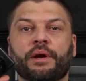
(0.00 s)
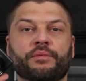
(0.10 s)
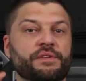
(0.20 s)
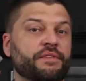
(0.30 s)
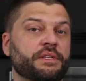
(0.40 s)
It
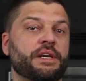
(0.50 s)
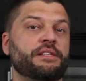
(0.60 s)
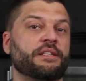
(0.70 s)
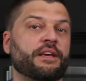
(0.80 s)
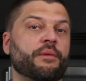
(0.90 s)
was a
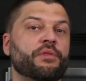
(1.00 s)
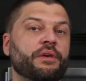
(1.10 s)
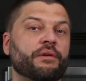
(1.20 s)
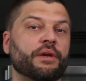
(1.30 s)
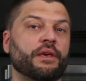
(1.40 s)
fantastic camera the
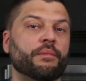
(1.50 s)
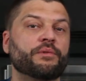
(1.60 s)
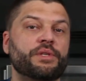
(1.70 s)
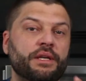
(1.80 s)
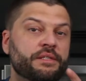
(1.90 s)
year it came
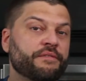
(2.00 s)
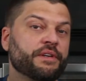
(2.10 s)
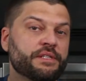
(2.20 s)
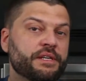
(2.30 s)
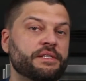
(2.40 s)
out, and it's a
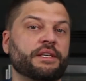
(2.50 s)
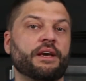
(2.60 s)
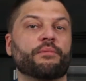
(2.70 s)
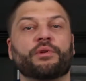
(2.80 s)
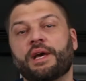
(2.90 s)
fantastic
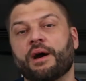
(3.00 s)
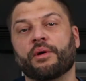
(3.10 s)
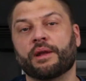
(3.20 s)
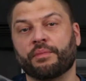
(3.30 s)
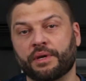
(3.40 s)
camera now,
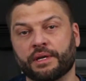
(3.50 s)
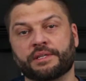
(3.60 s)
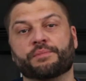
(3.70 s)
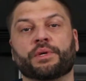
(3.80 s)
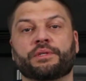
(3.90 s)
and I'm going to
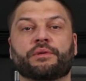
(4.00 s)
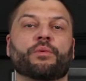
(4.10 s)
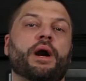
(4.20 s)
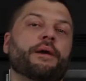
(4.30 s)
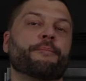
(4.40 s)
explain to you
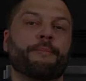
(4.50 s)
why.